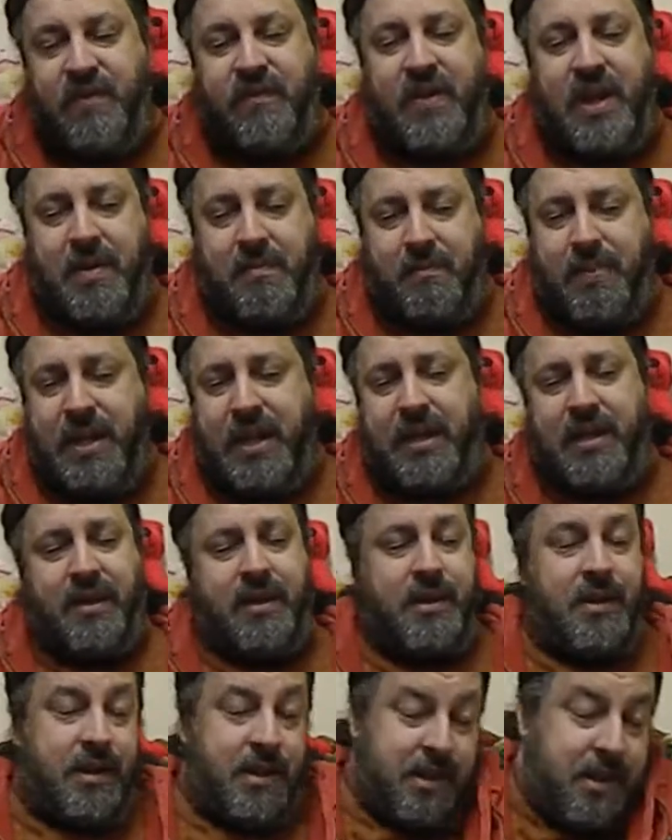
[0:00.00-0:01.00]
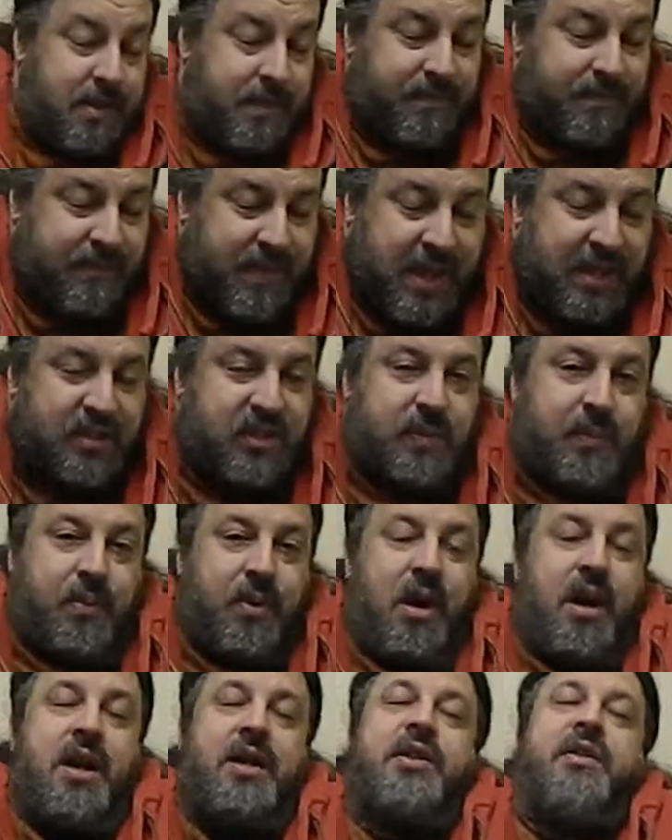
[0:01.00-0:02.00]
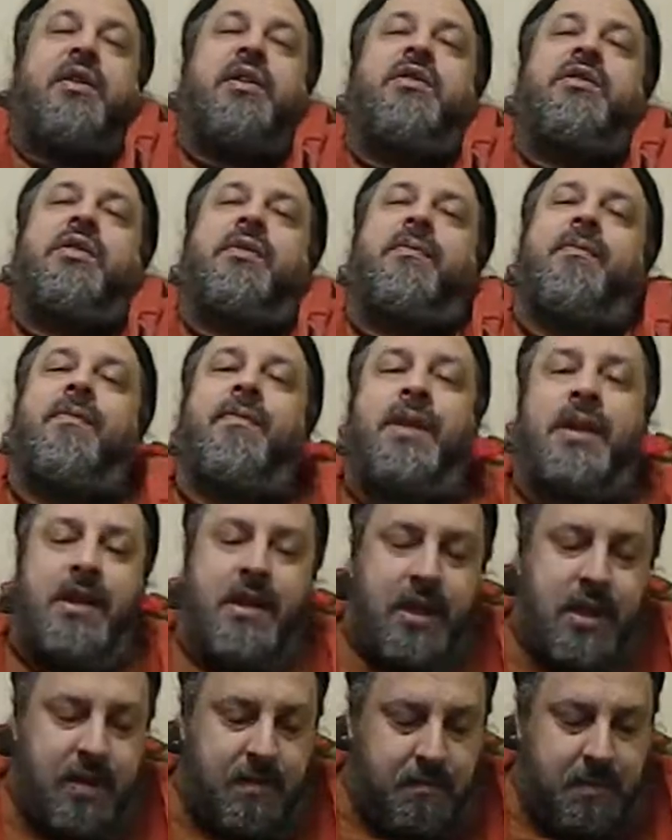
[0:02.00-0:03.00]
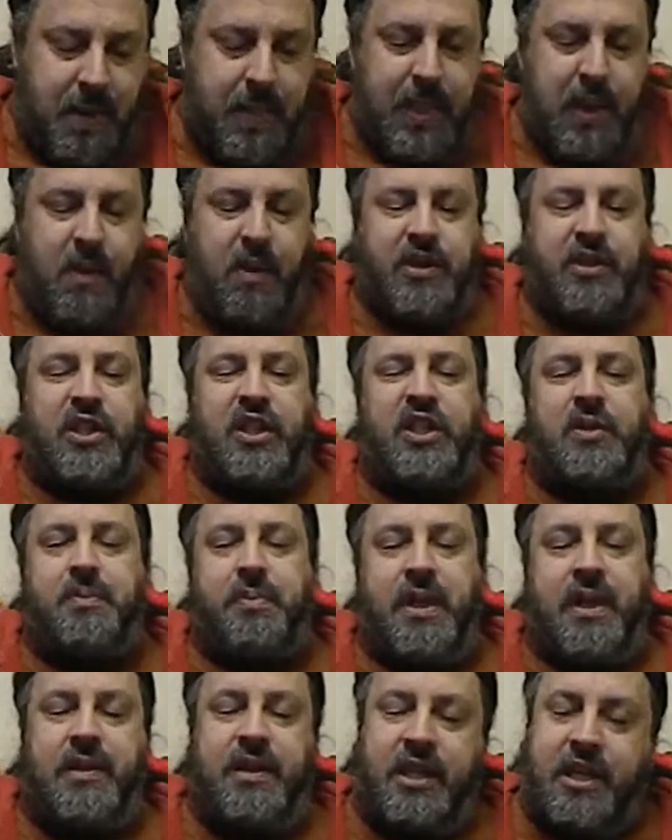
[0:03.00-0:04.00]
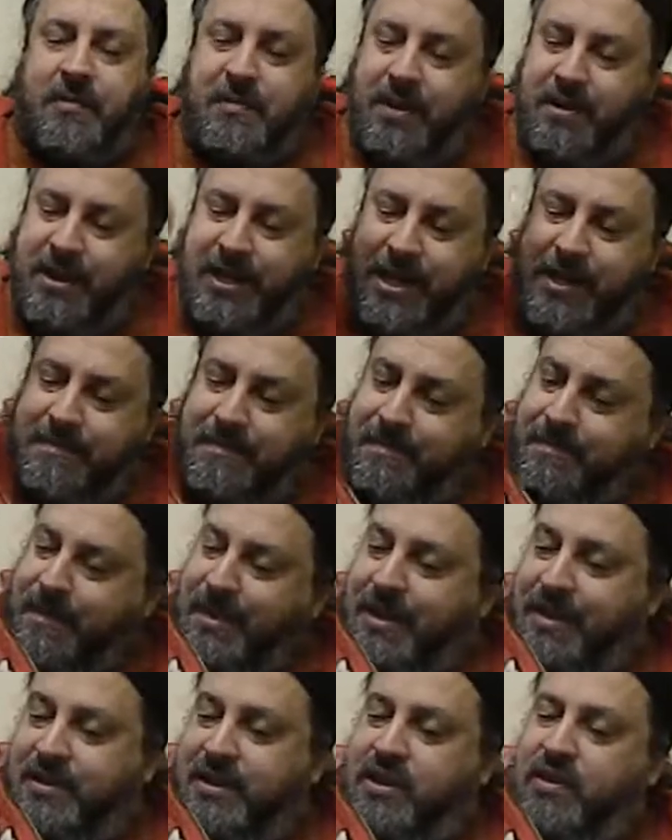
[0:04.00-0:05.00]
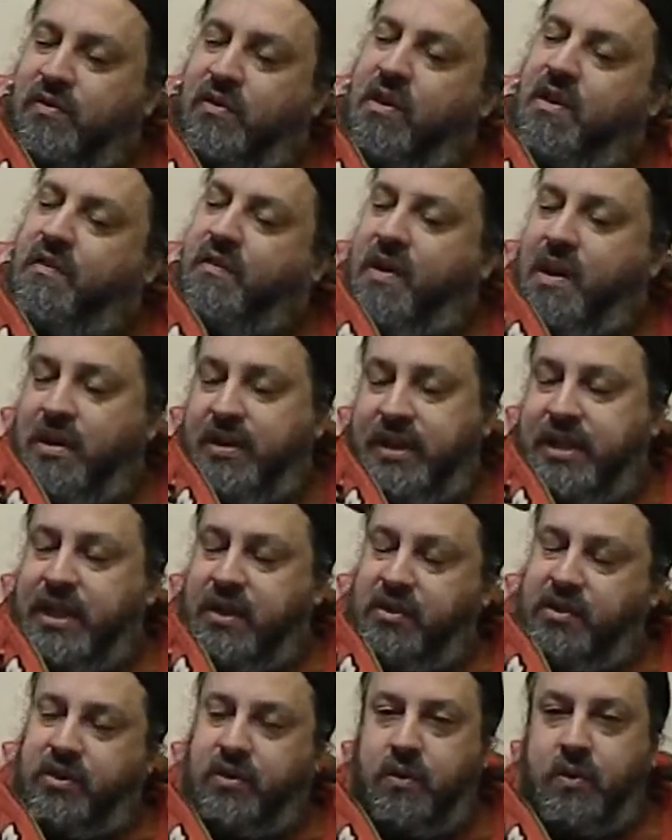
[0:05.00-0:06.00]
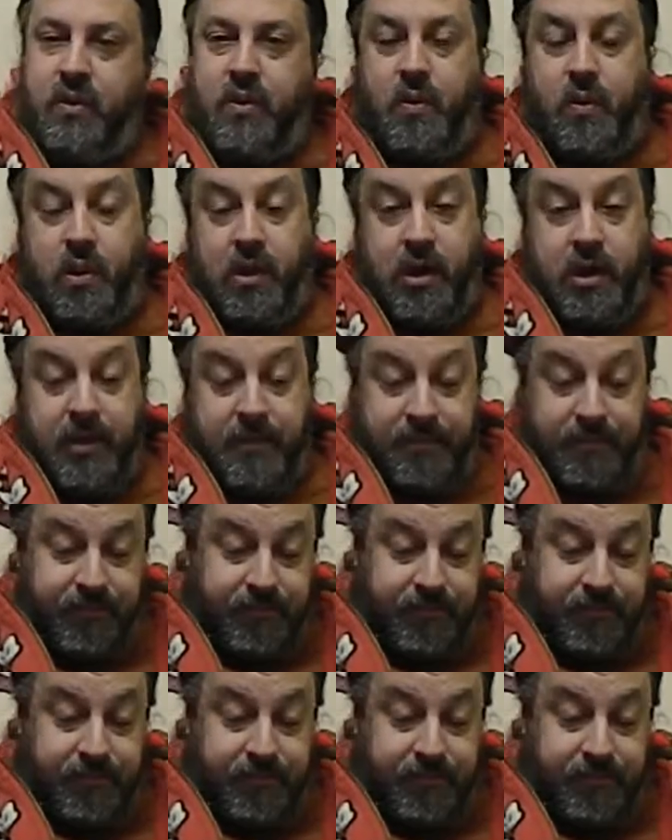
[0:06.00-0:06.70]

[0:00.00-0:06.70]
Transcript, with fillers: M P E G. That's the product you're using. But there was a split in the community, because these are all volunteers doing the work.